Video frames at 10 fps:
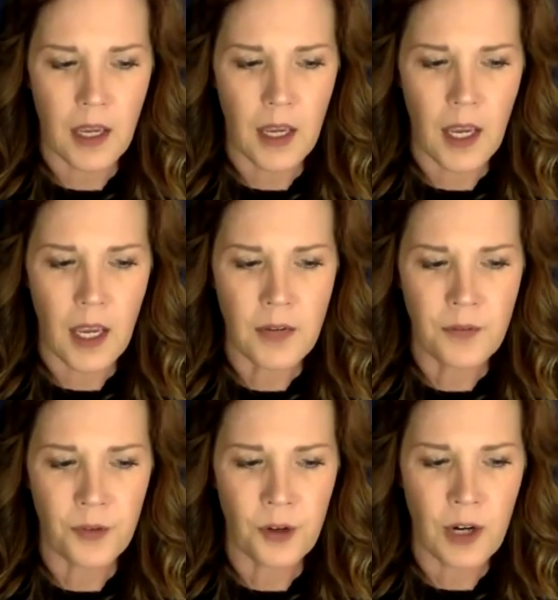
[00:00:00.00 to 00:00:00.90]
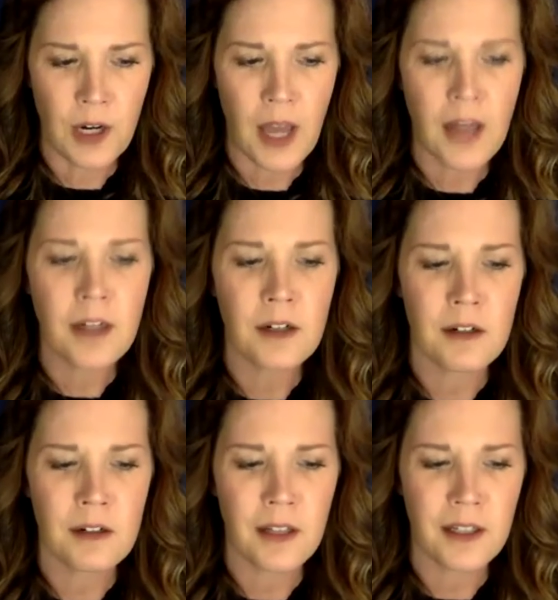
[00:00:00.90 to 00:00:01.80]
And for an
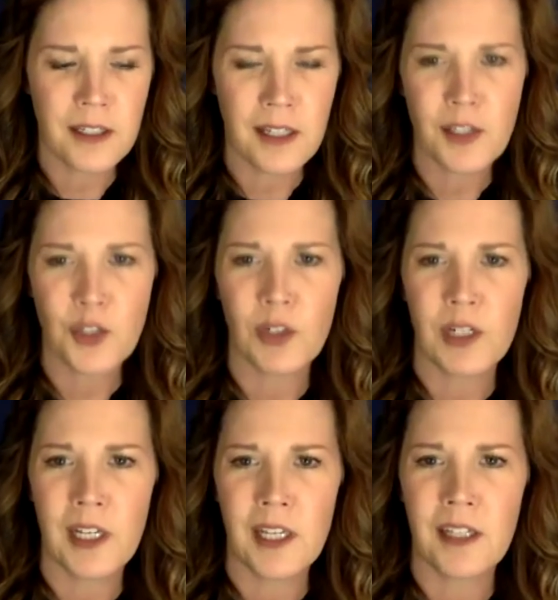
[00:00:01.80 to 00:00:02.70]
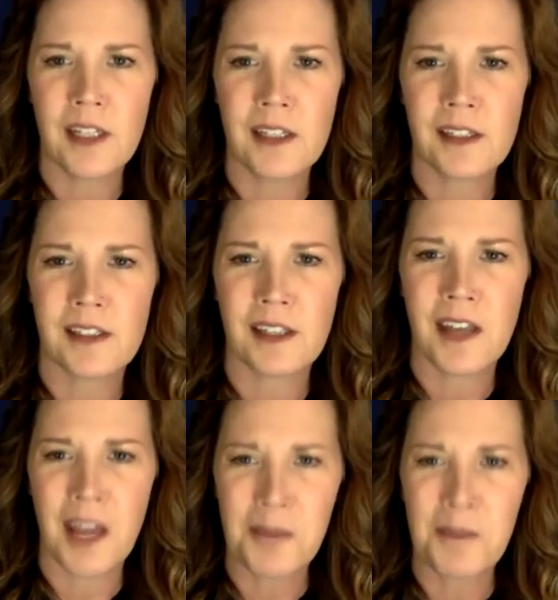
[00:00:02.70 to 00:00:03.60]
editor, like a test screening is a
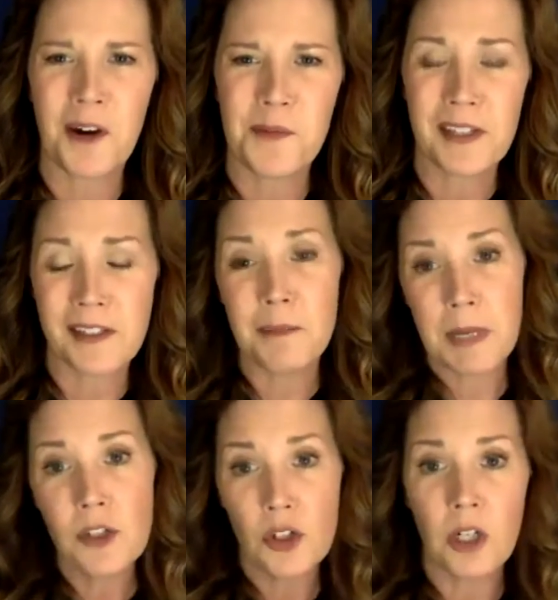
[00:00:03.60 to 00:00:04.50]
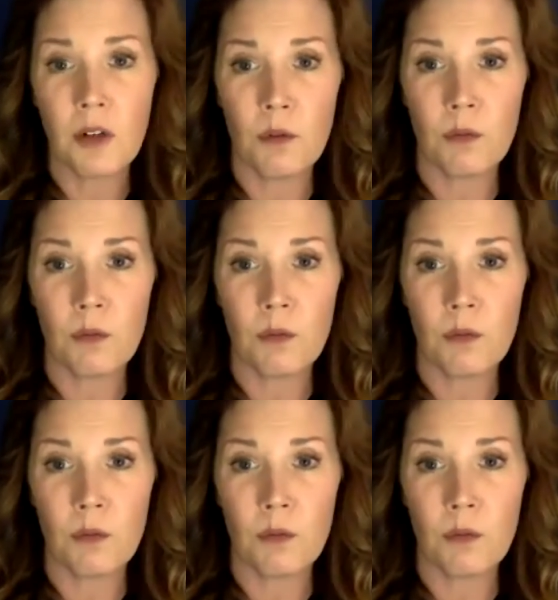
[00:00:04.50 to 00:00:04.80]
nightmare because it means you're going to